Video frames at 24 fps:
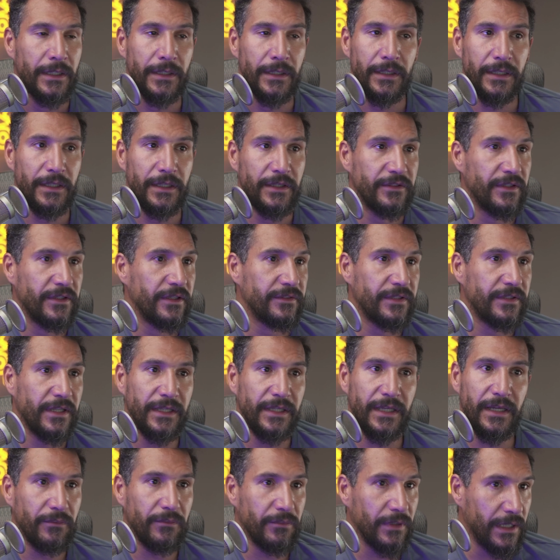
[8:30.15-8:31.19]
He's saying
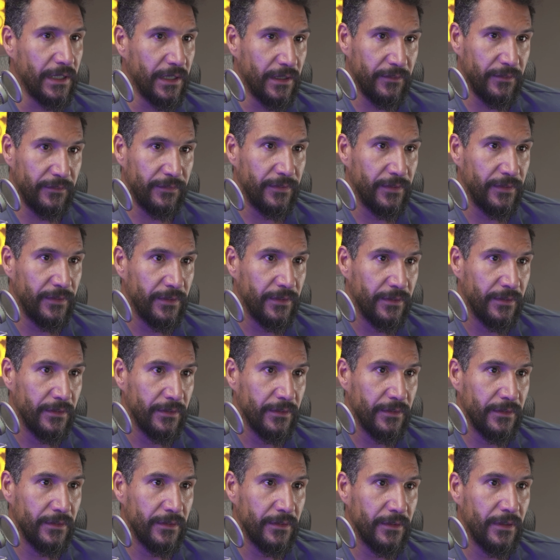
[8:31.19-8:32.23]
get rid of
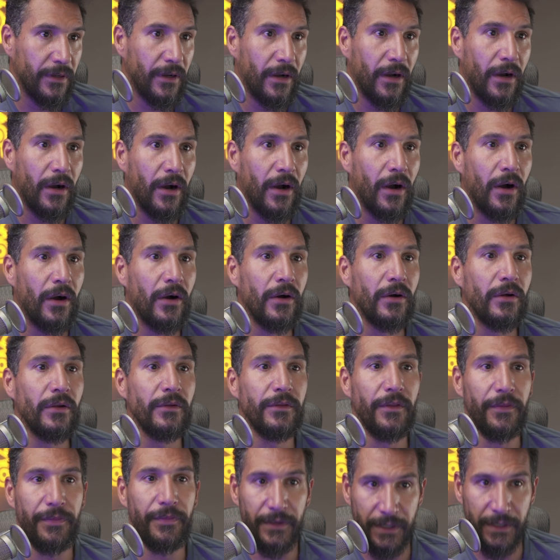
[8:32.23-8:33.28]
all
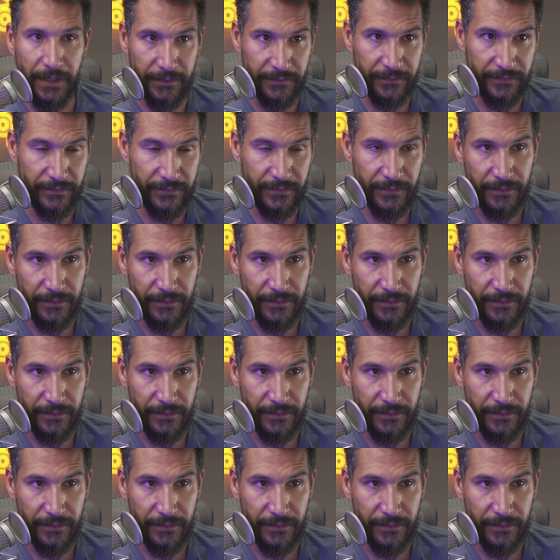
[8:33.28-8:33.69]
the things